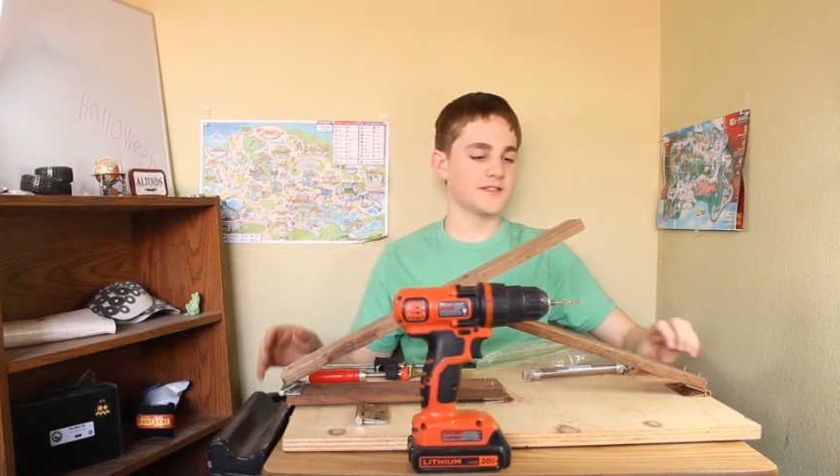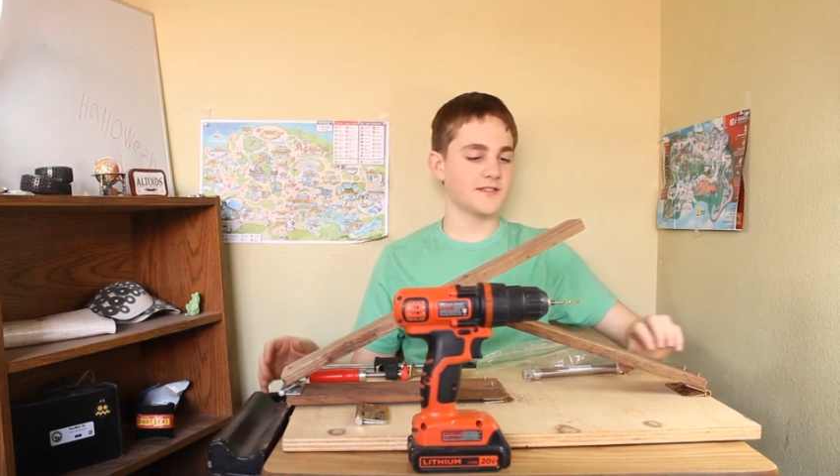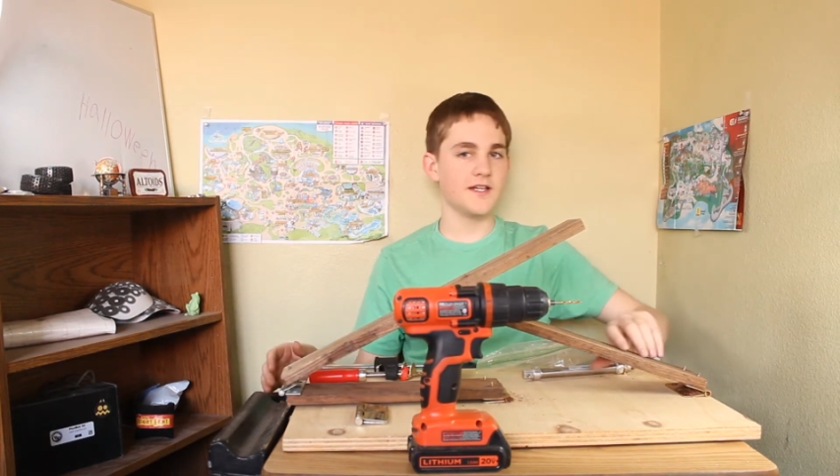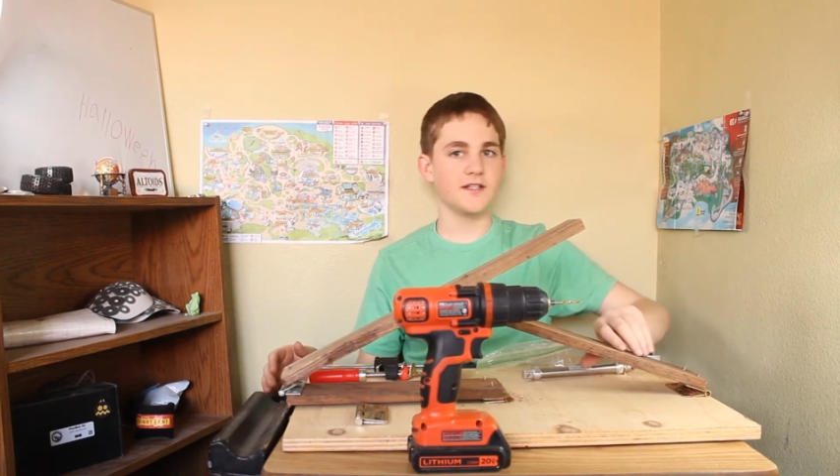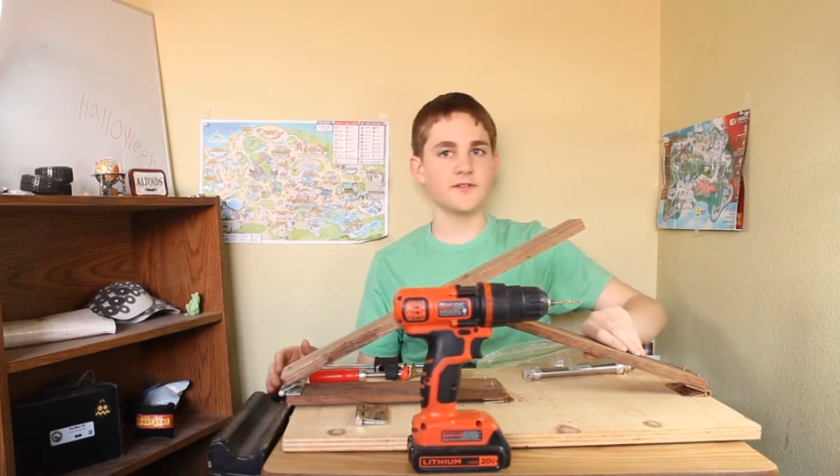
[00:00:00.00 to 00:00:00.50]
and
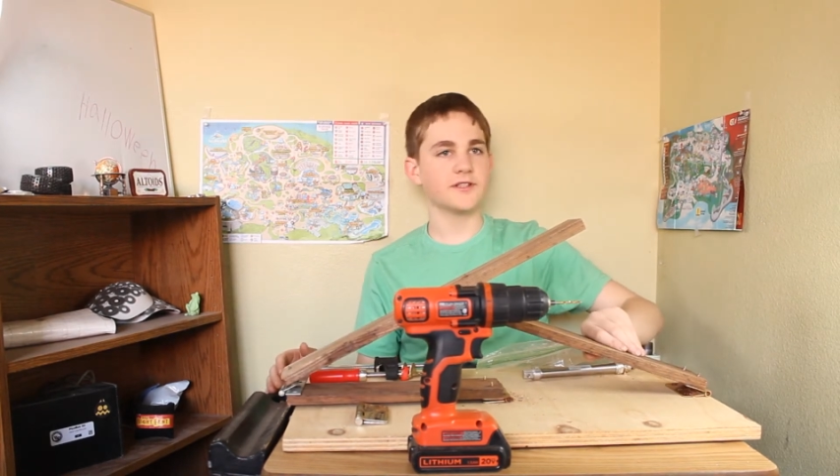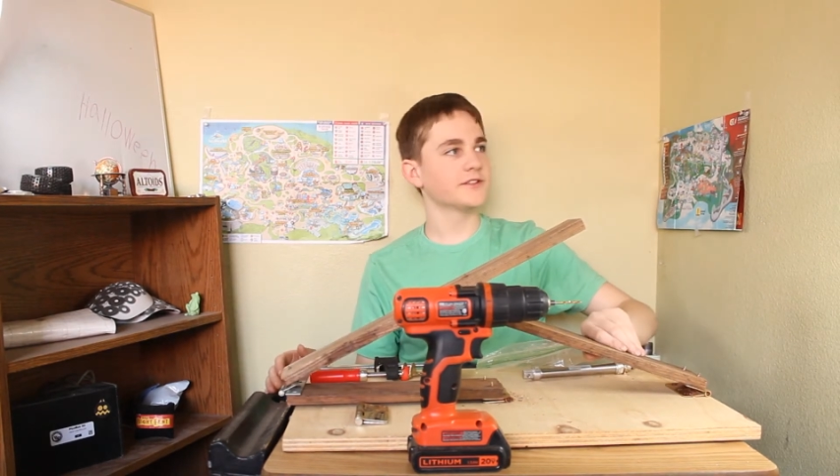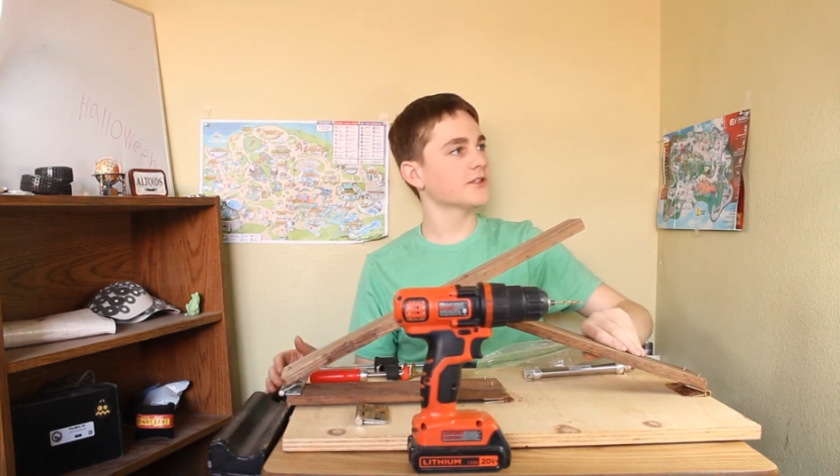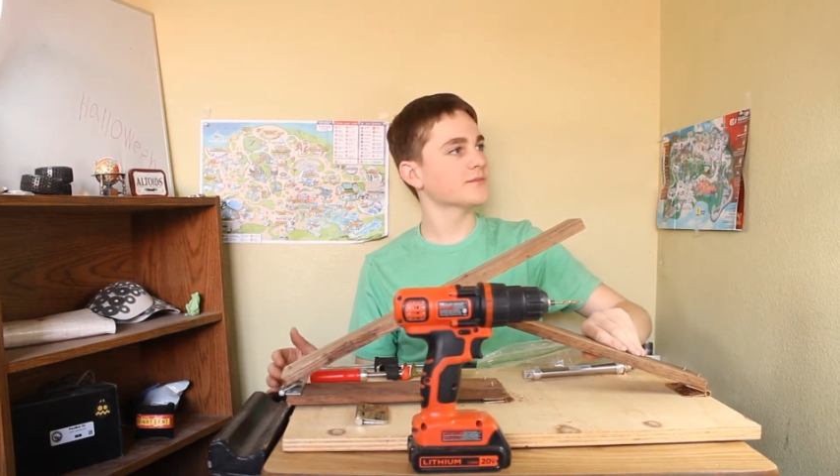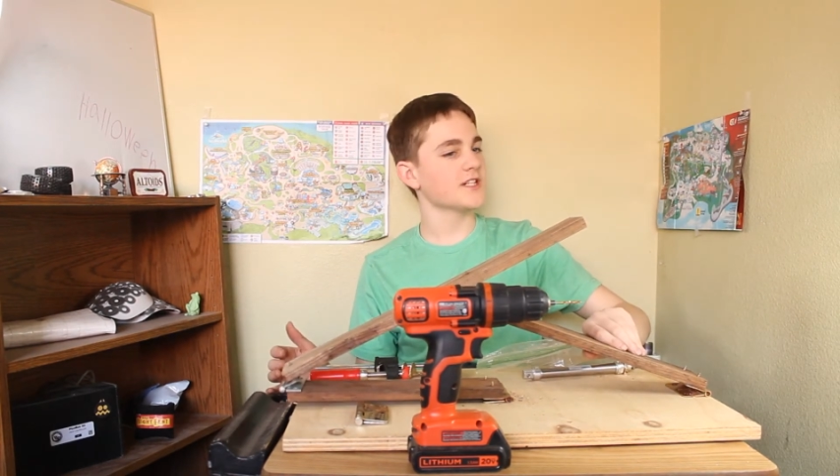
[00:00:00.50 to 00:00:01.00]
then when it
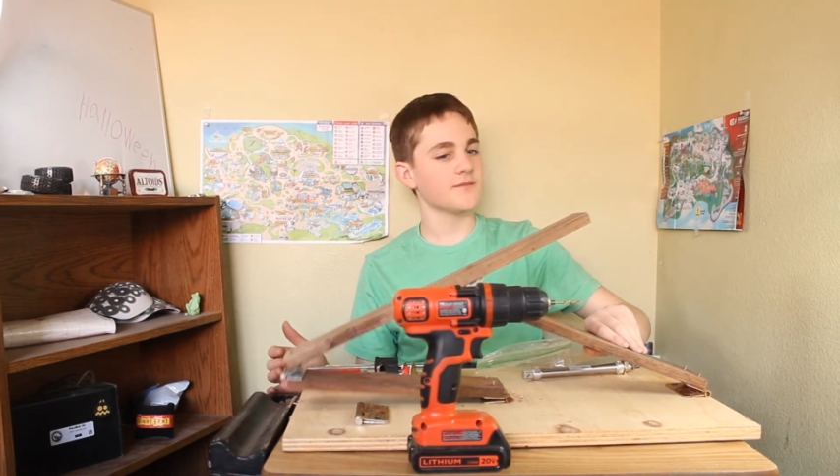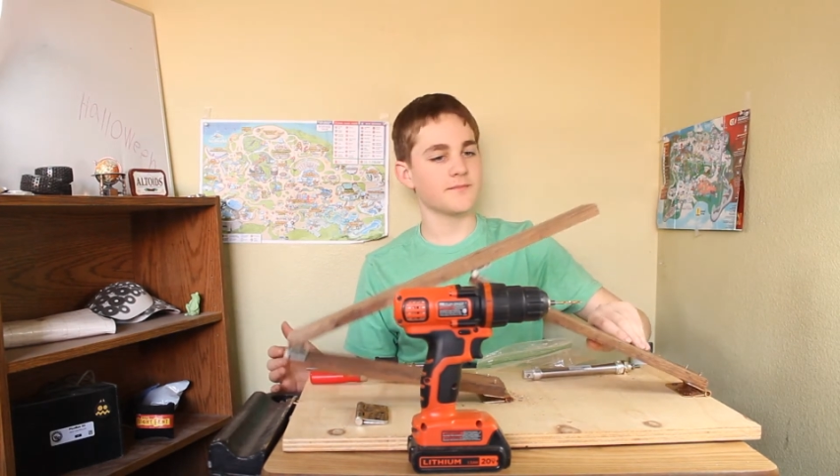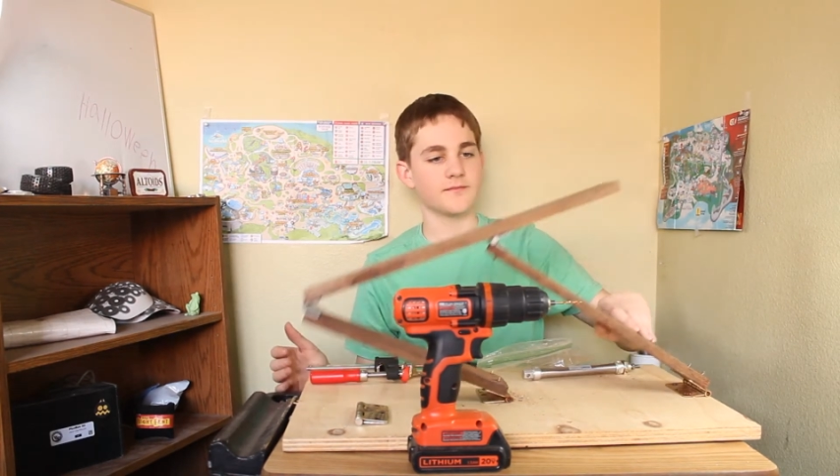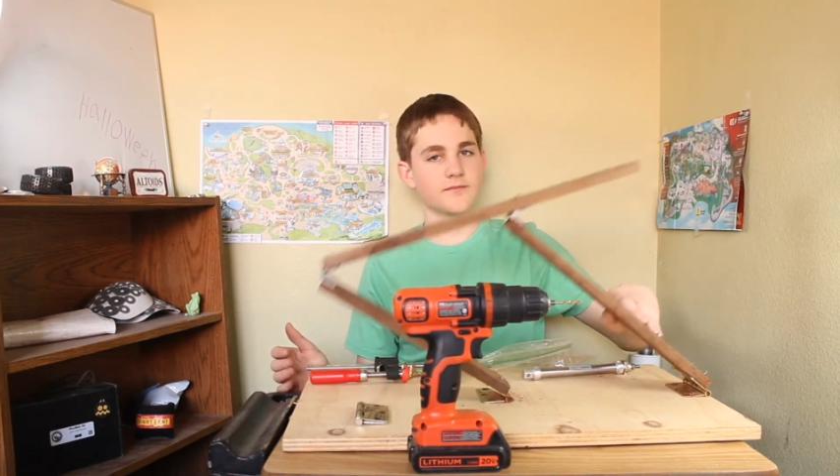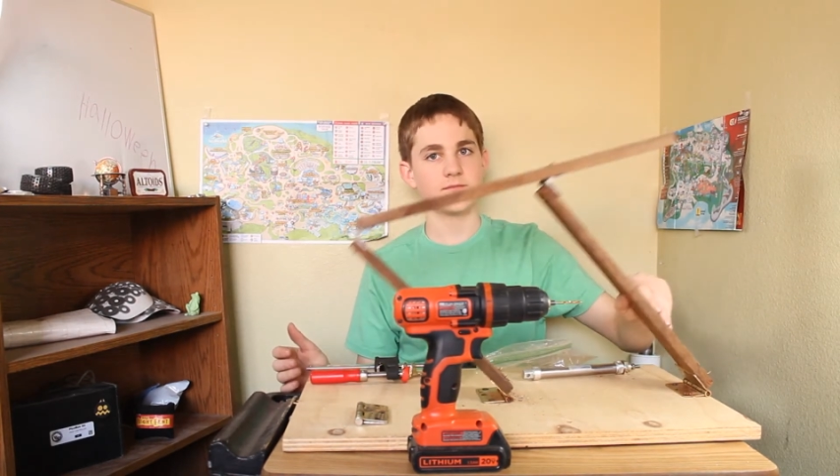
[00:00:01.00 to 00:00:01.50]
jumps up,
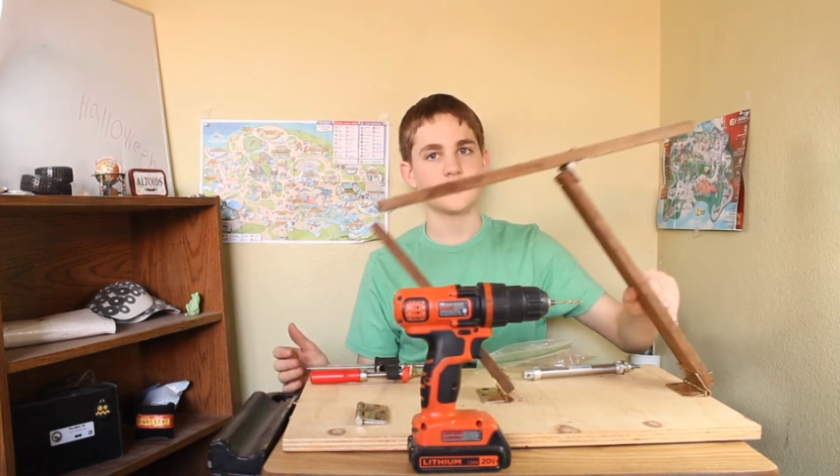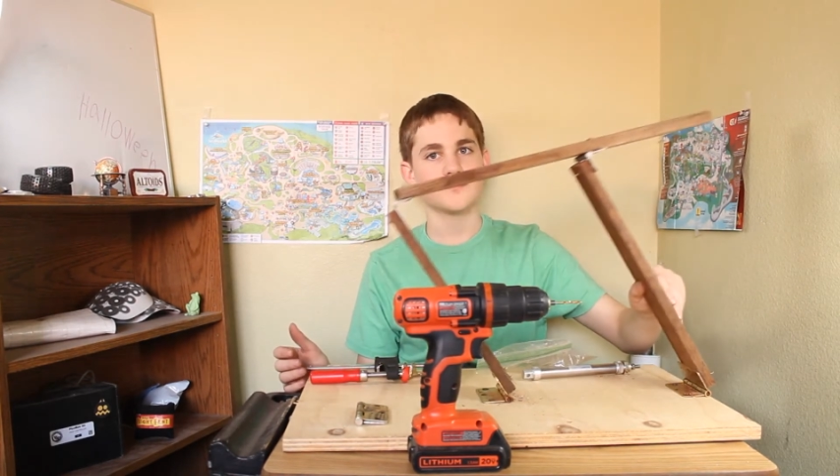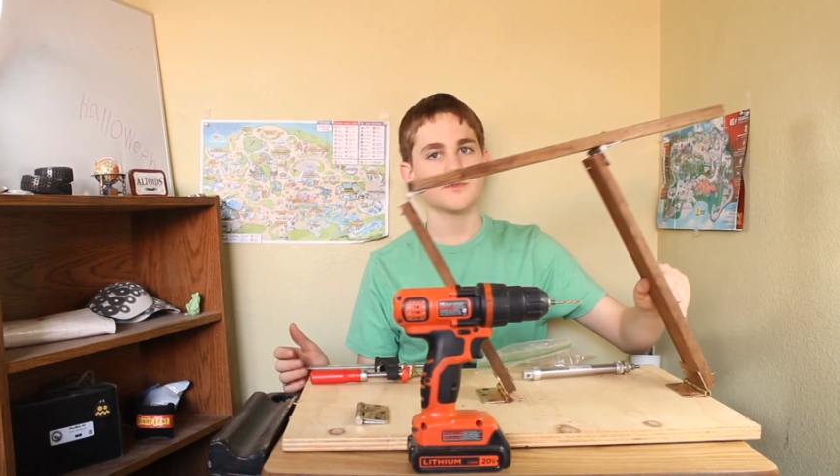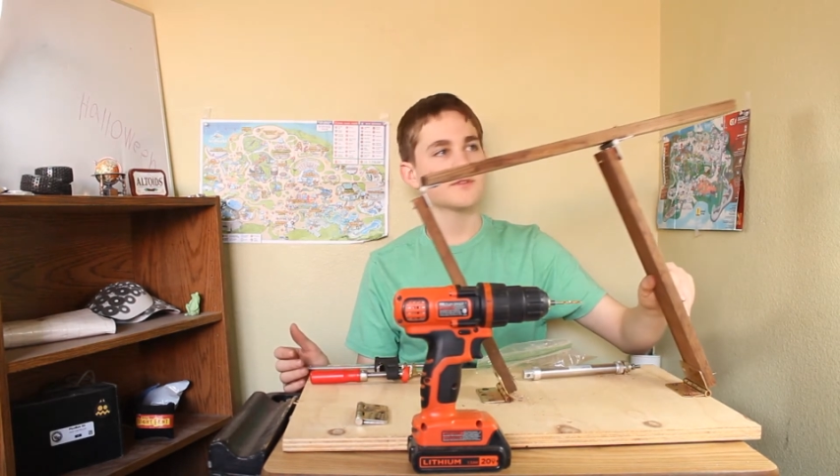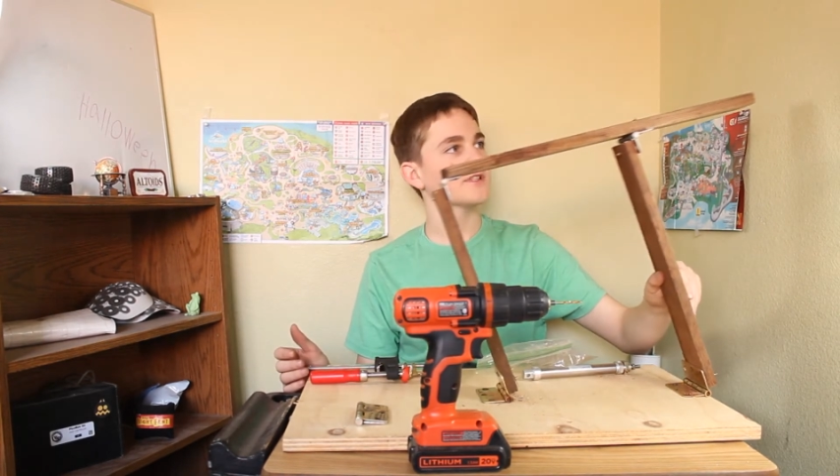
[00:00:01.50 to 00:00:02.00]

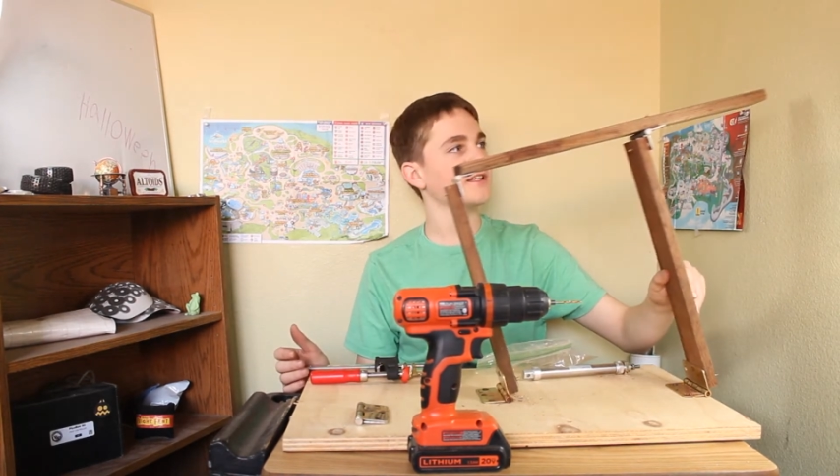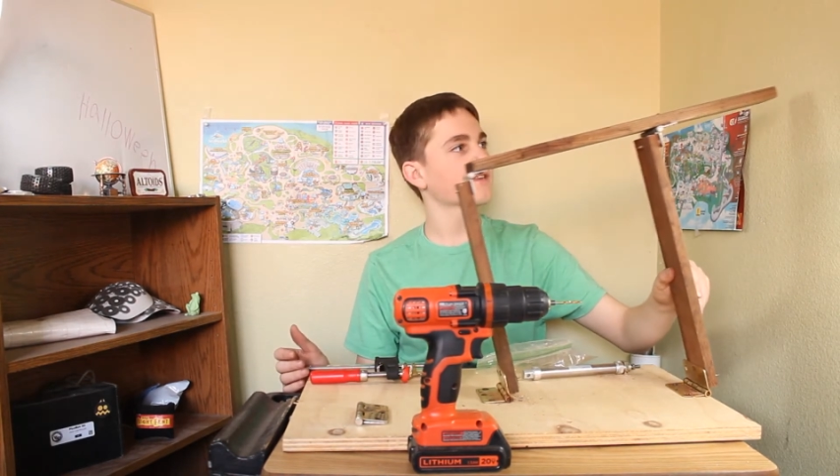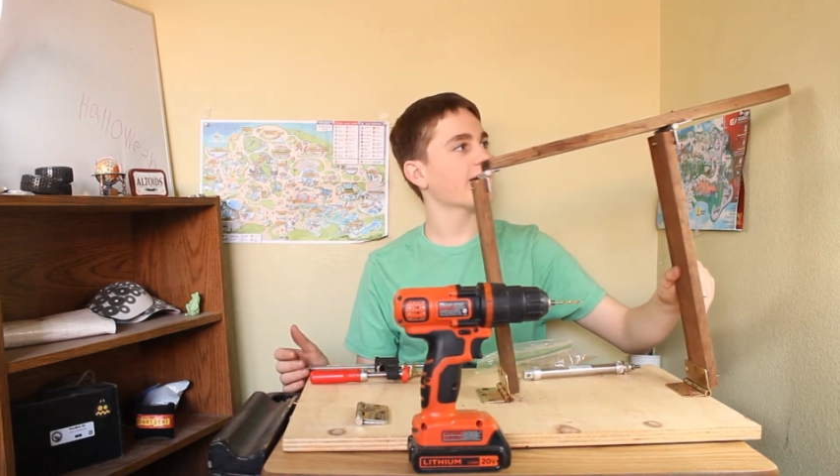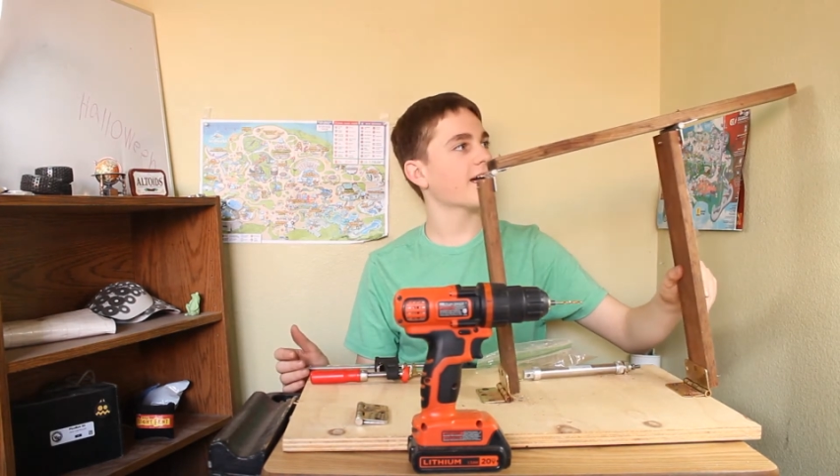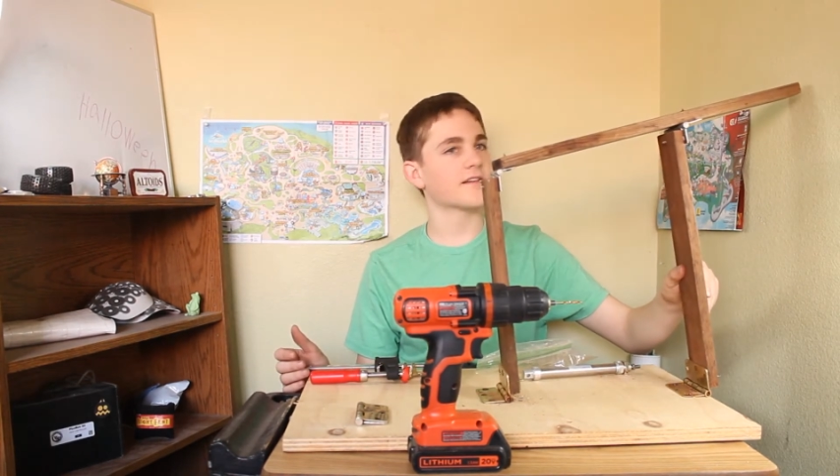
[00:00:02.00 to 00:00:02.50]
it goes like
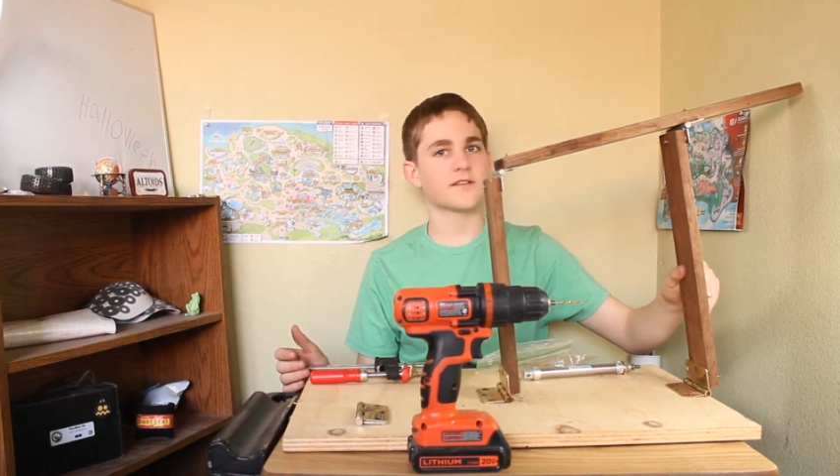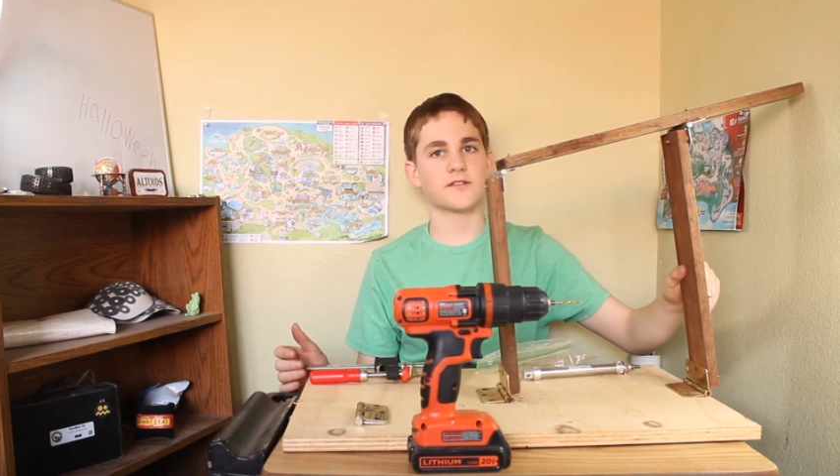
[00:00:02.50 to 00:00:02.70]
that.